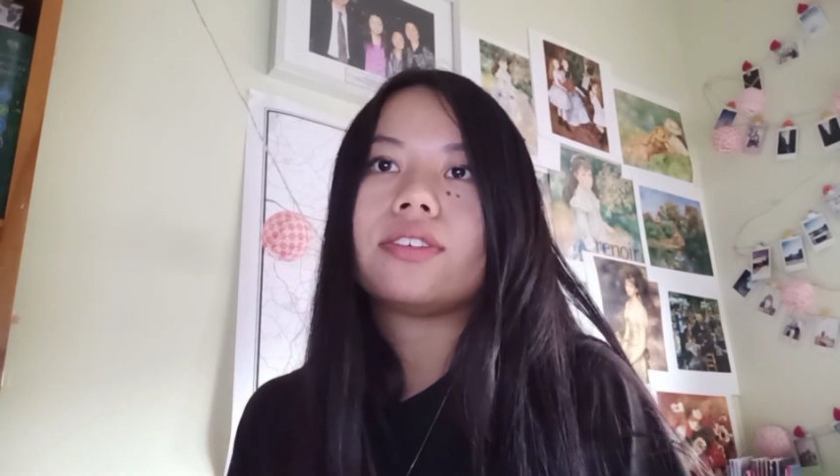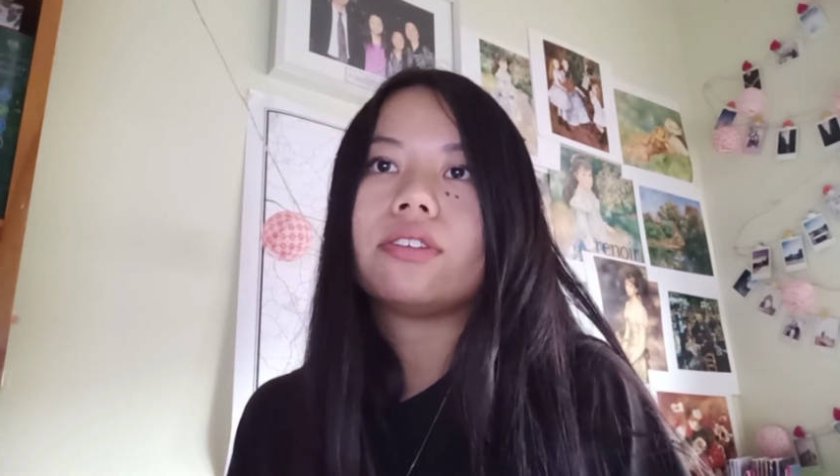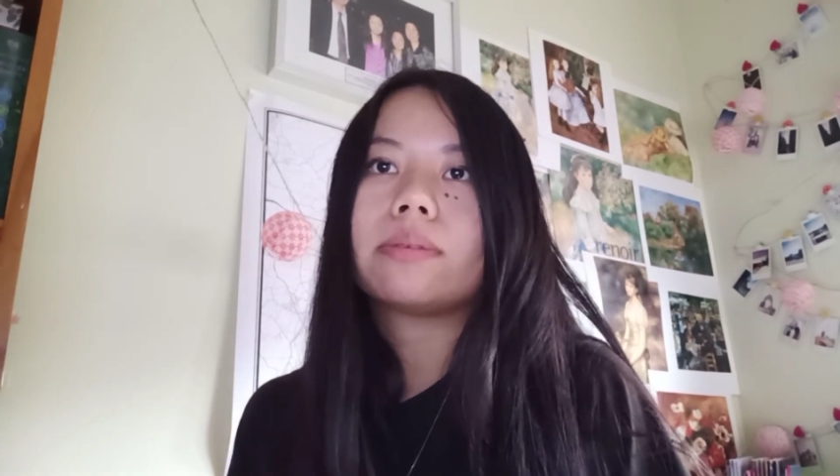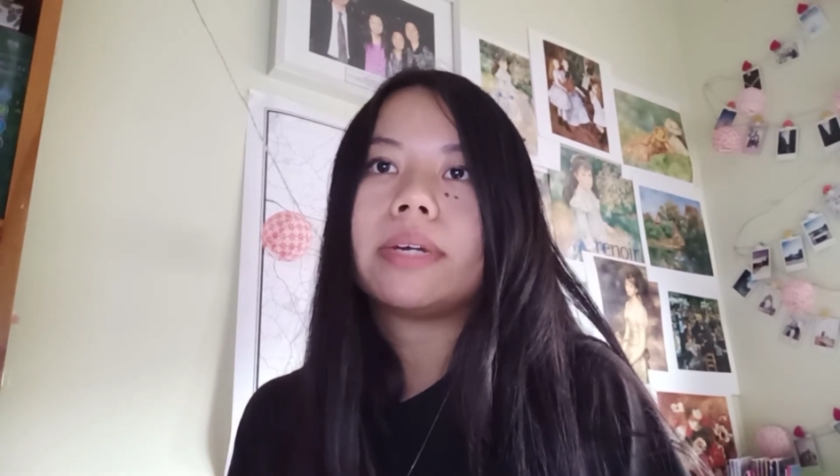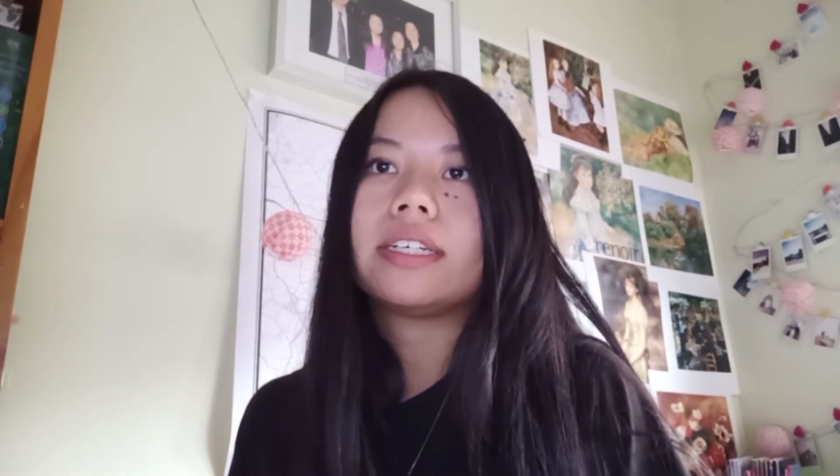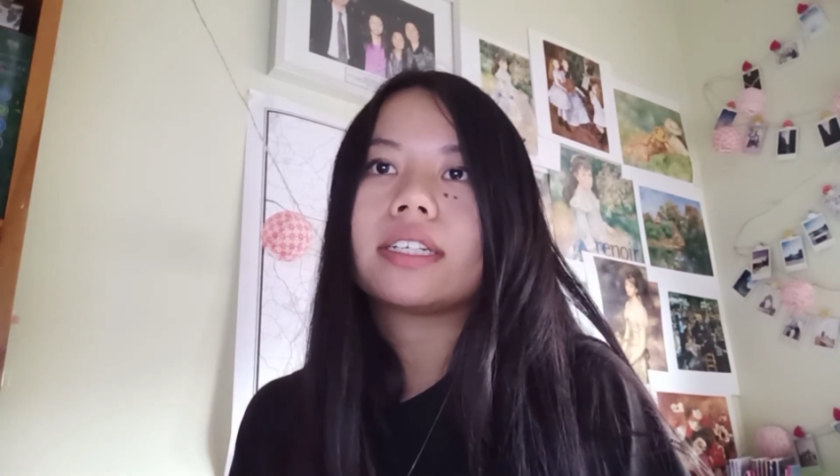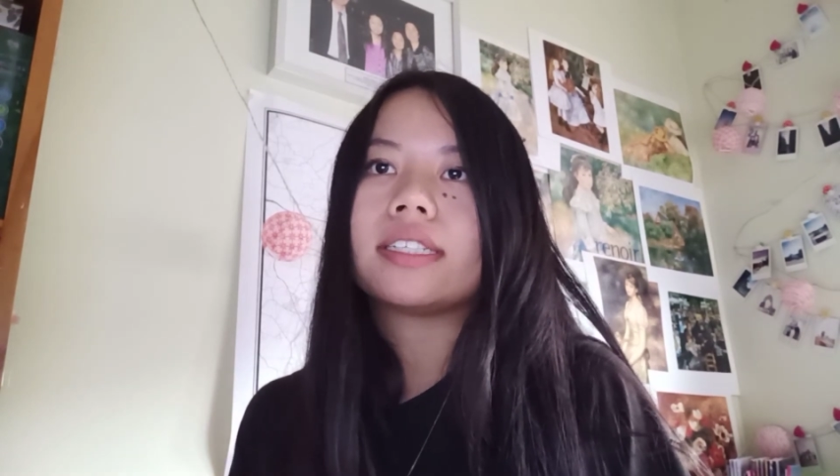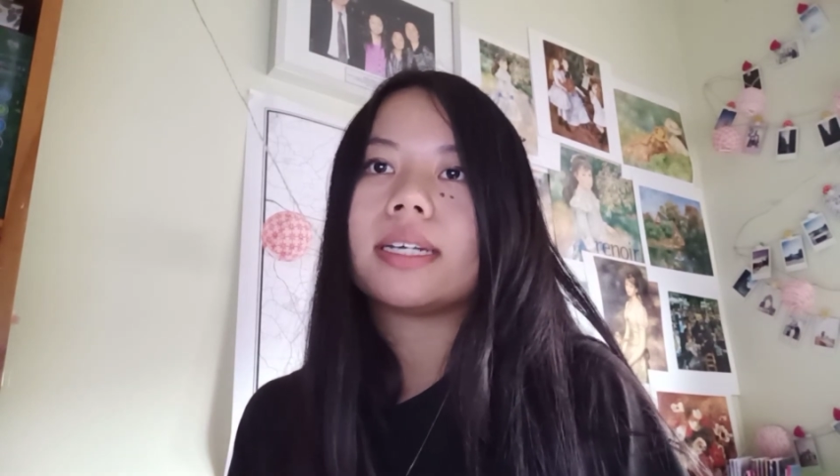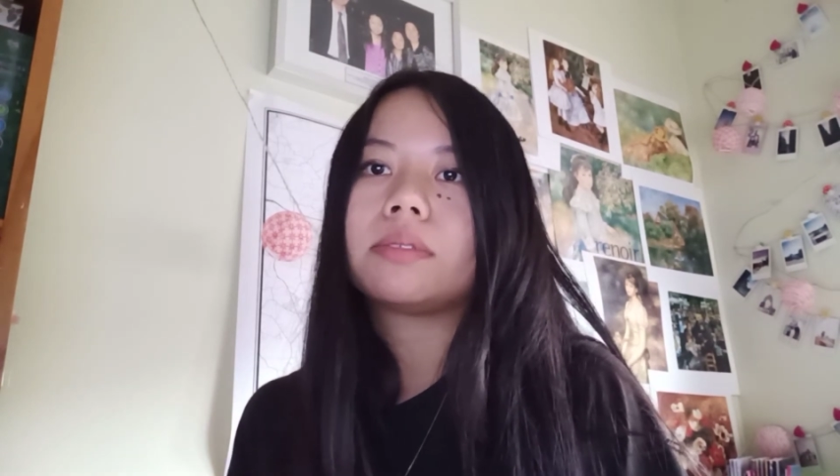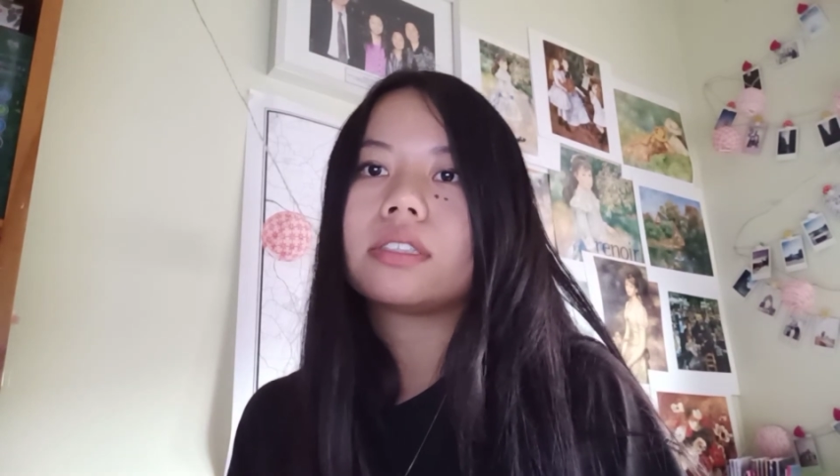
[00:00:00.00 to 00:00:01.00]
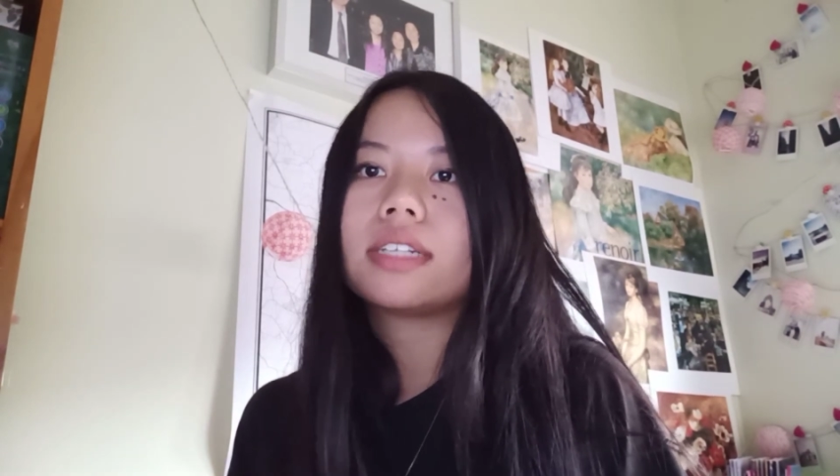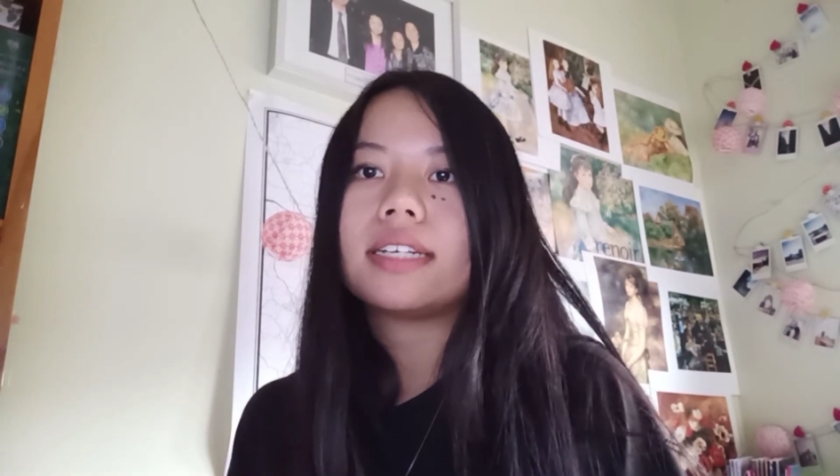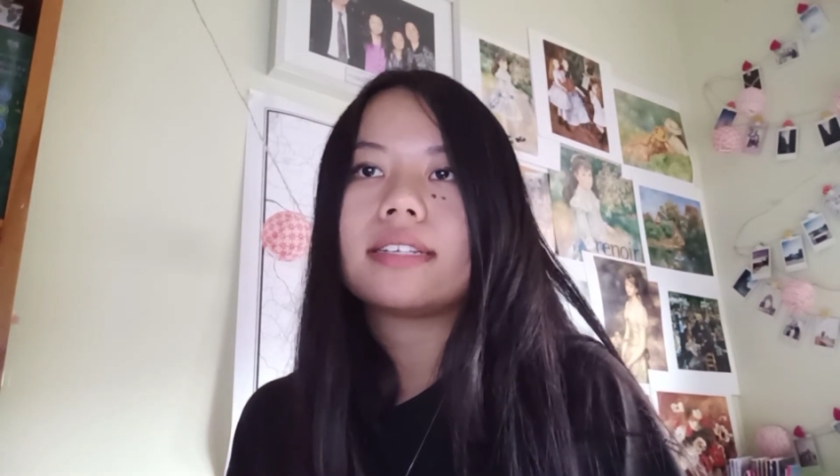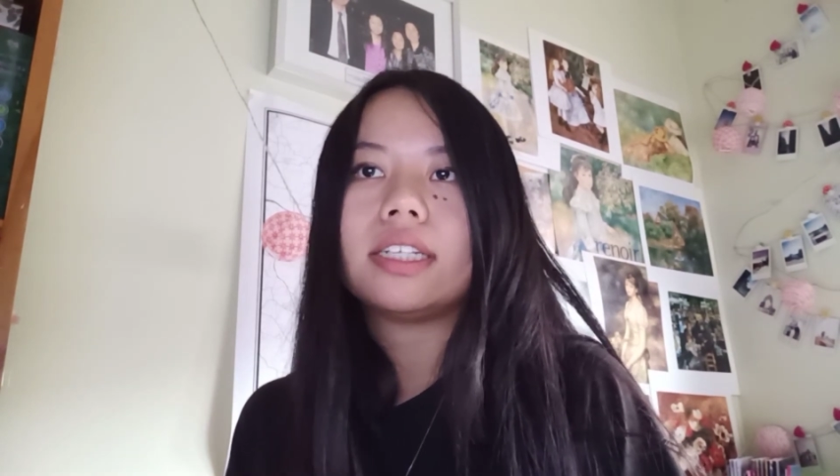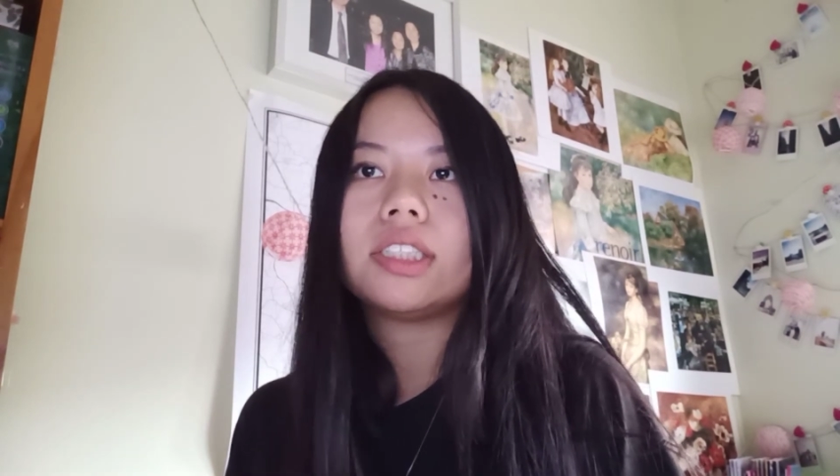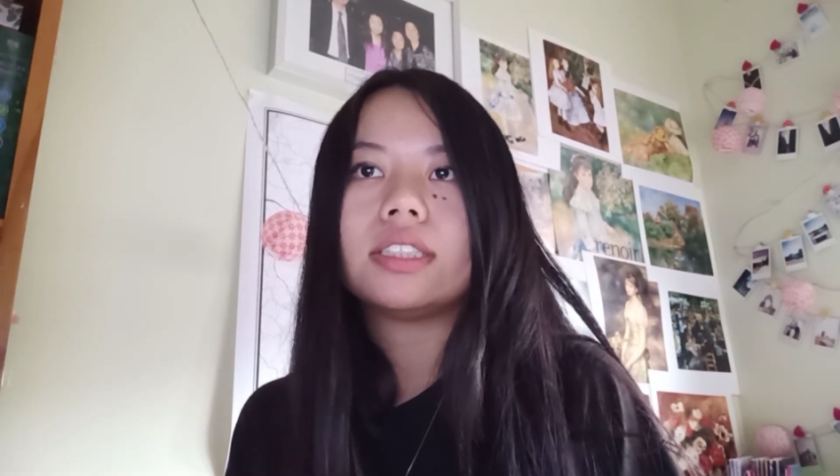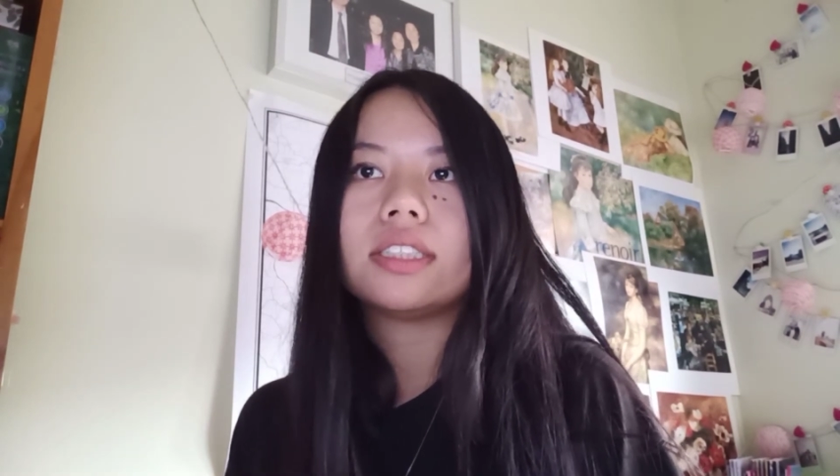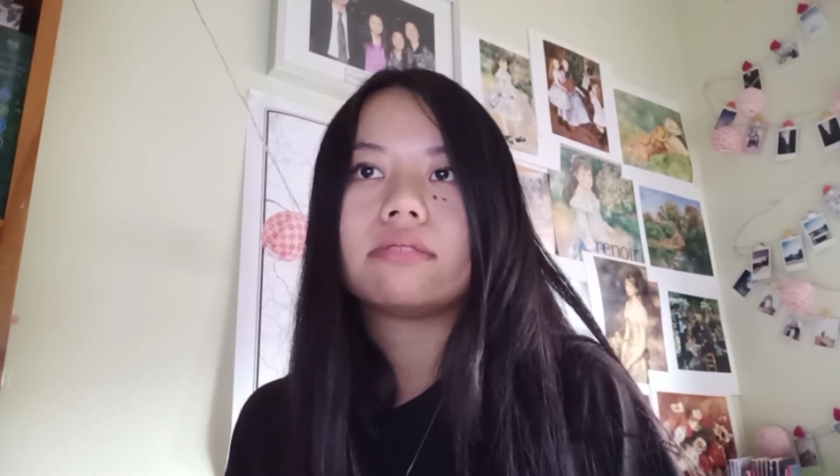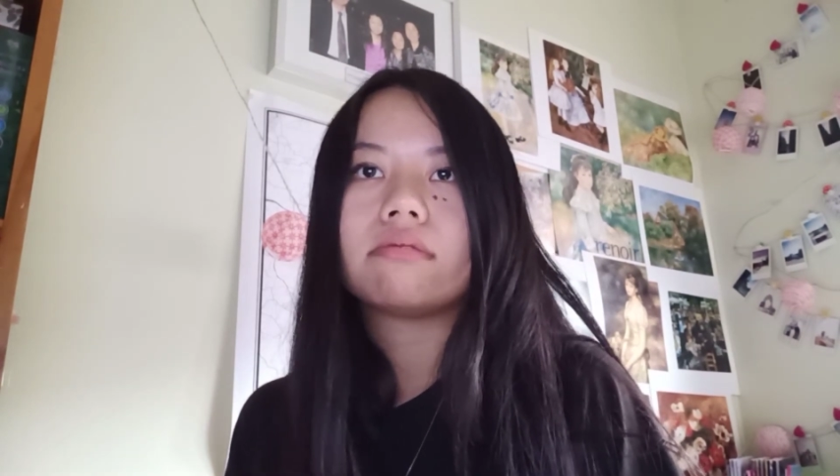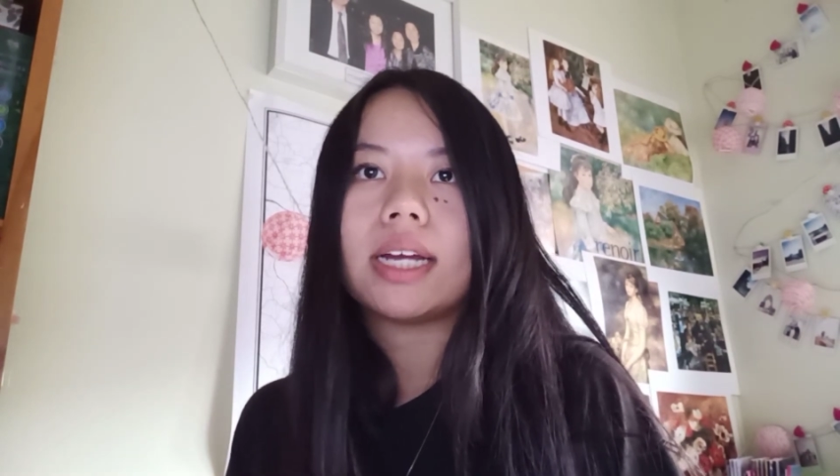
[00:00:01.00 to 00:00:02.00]
European
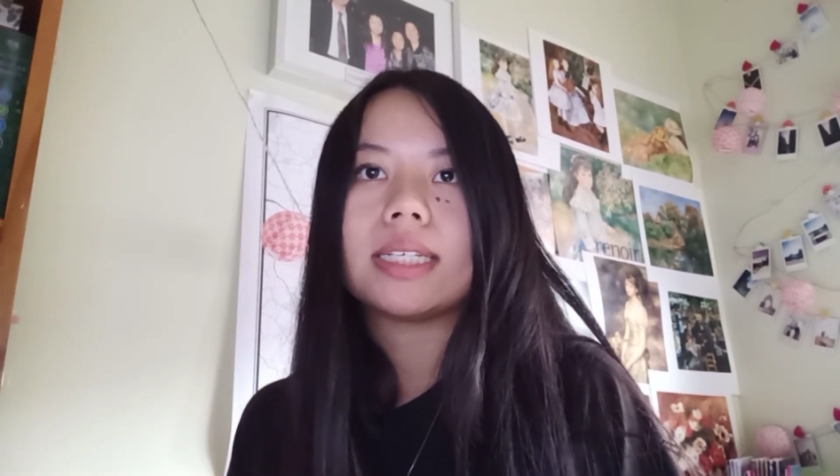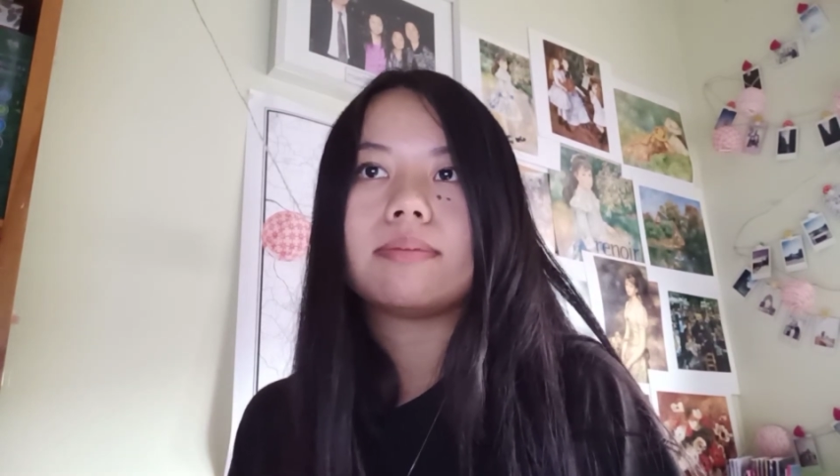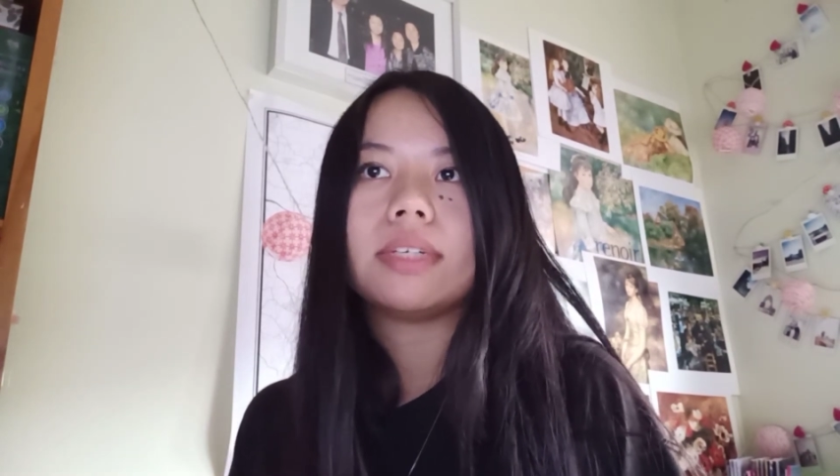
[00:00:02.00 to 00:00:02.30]
conceptualizations of race